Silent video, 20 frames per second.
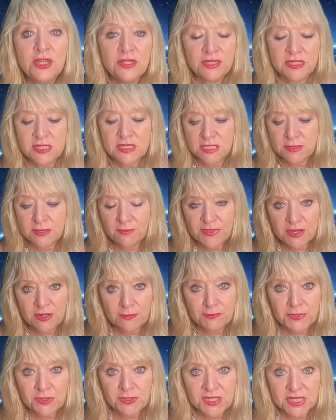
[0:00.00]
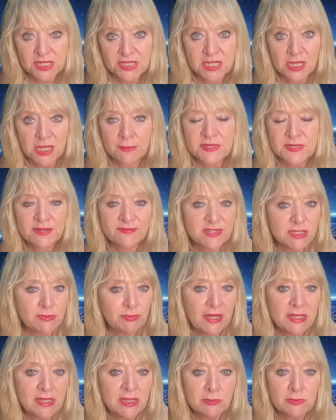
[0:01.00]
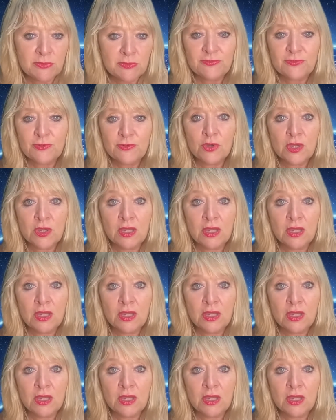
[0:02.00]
These are some therapeutic terms. I've explained them before.